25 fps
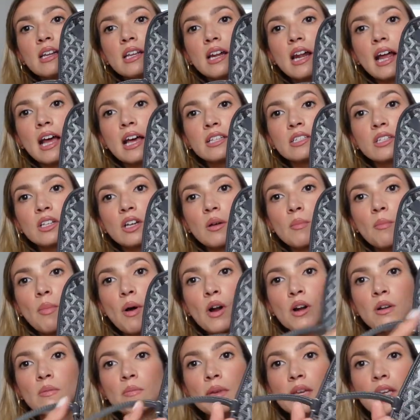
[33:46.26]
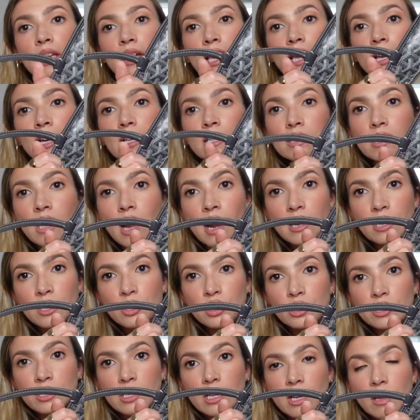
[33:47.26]
it has a compartment and it's kind of
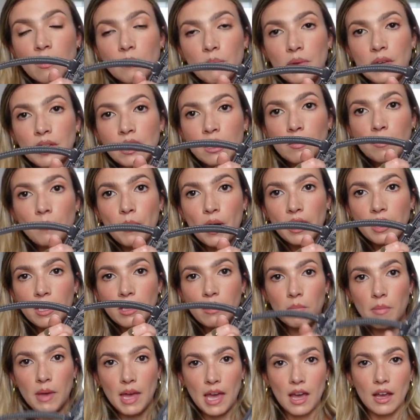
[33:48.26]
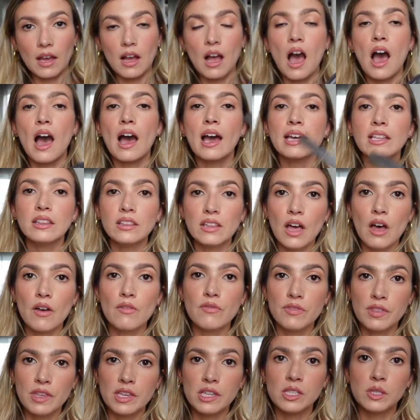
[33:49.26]
just like a big bucket bag. I
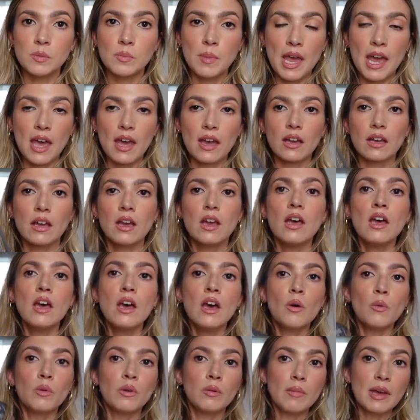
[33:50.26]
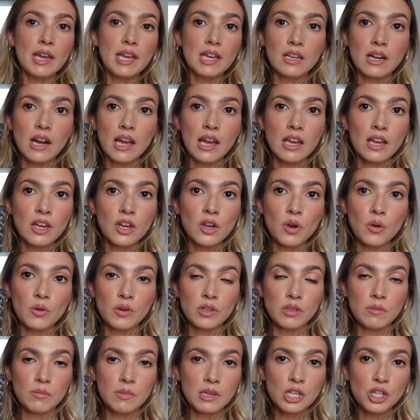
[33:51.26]
love this bag. When Mike and I go
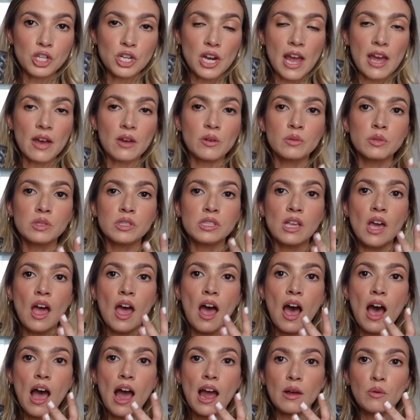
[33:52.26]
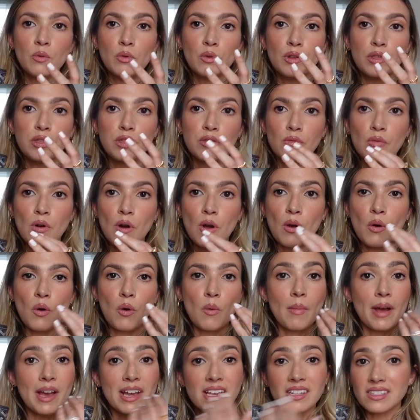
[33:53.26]
to the beach house, I will throw
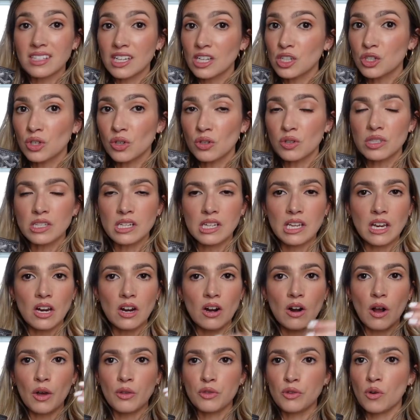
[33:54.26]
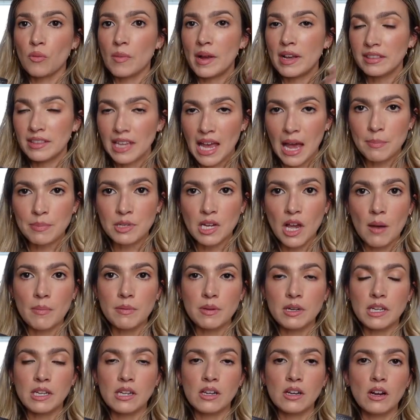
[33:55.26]
my essentials in here. I'll throw my laptop
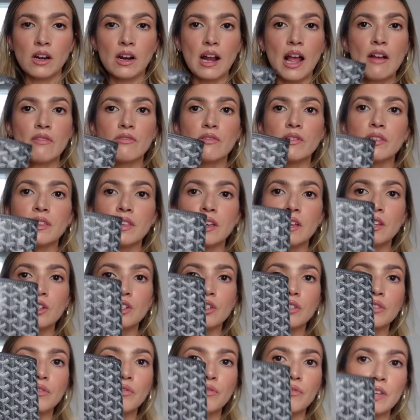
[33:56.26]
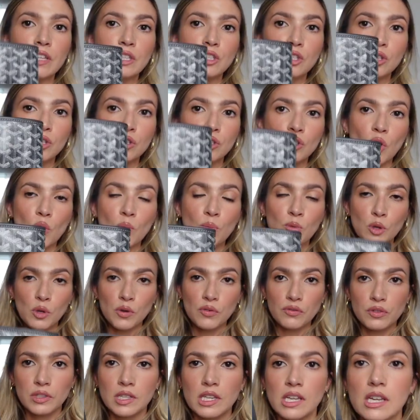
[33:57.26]
in here. Everything just fits so
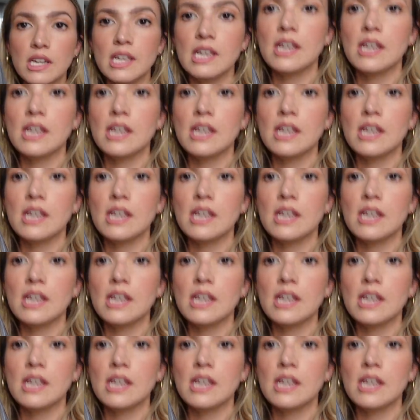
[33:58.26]
beautifully in